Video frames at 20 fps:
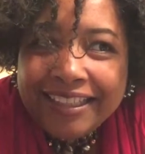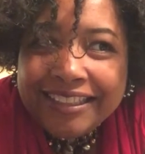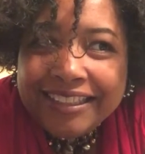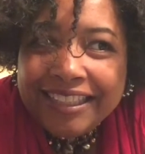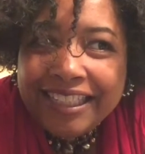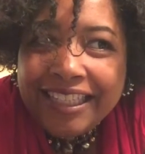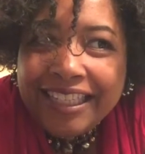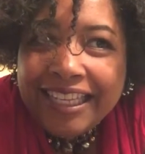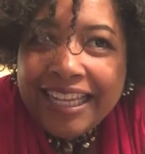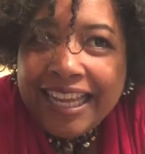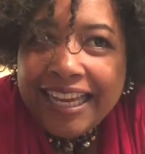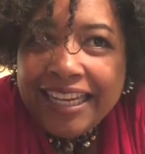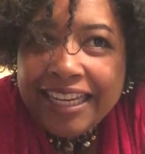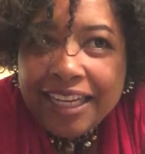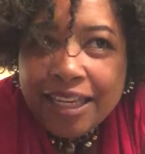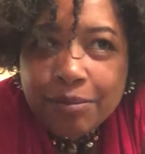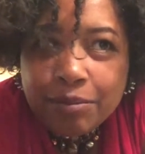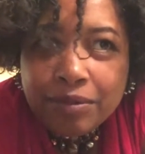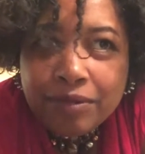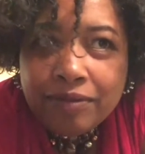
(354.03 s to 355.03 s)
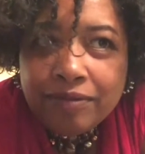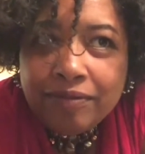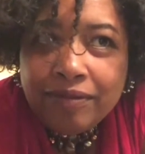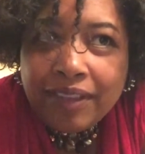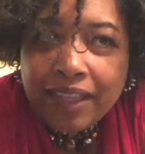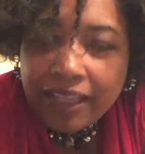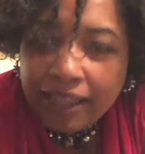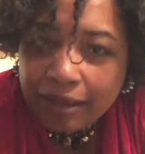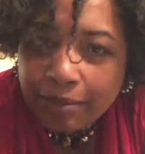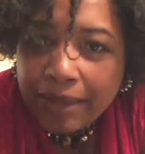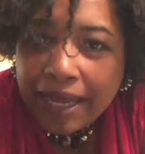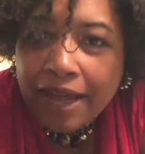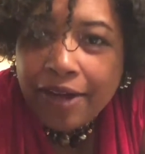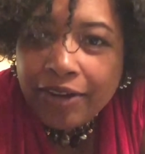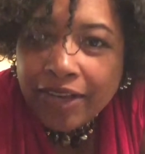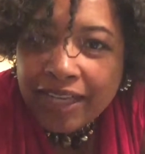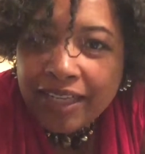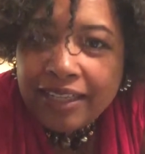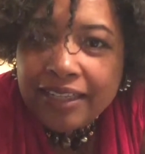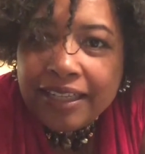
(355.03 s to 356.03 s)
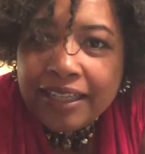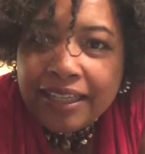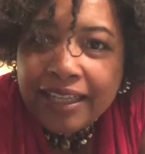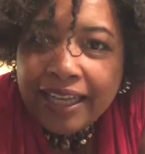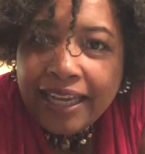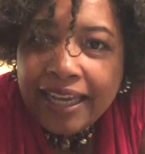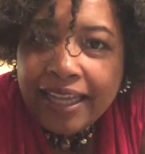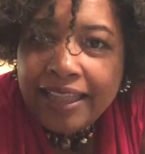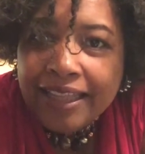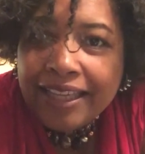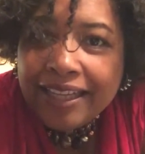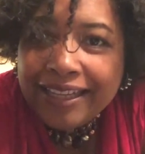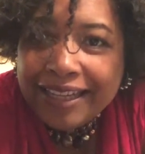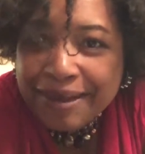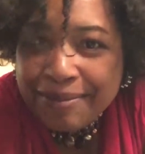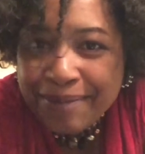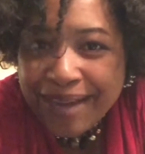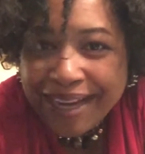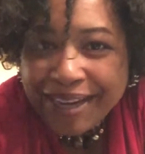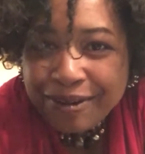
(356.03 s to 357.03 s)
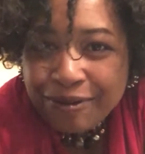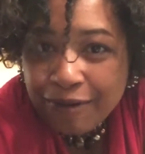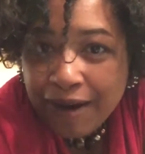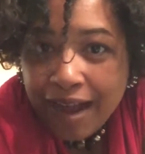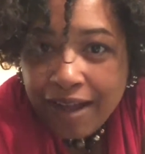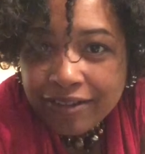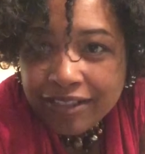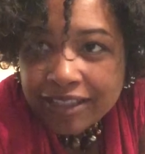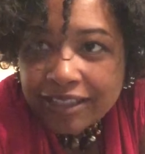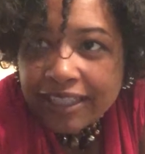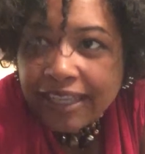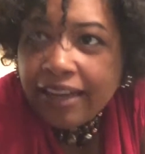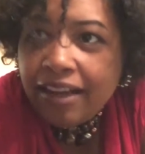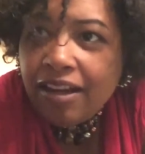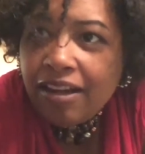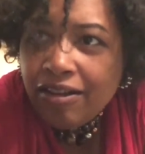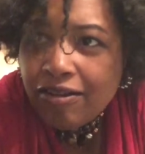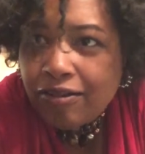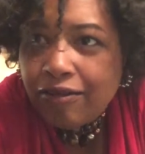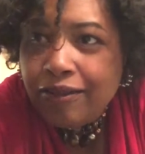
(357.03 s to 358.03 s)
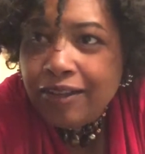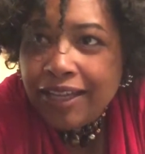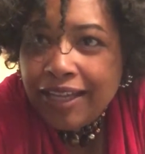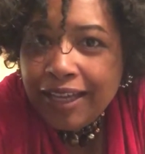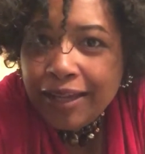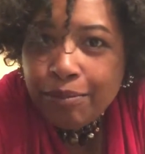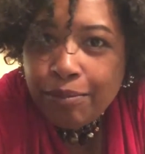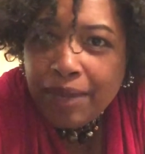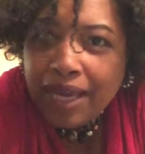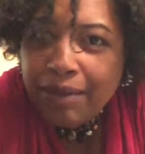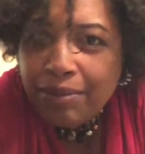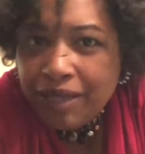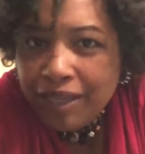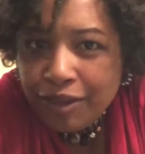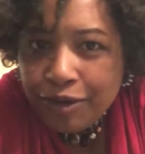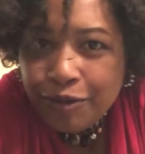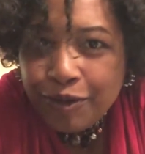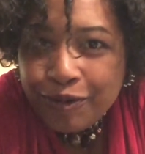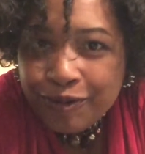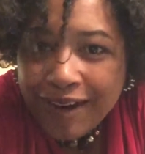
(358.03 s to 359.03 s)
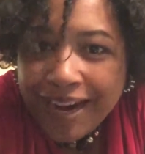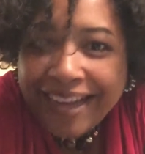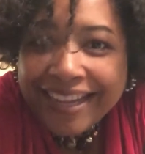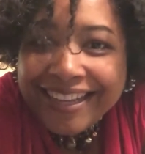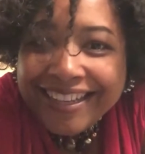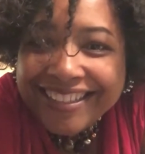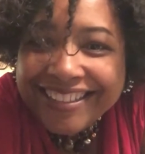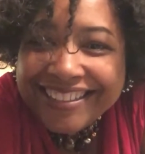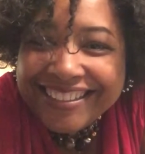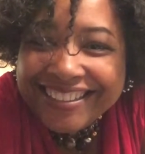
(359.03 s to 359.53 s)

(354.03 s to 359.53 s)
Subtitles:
to let him think about it and then come back around and say, oh, maybe you were right.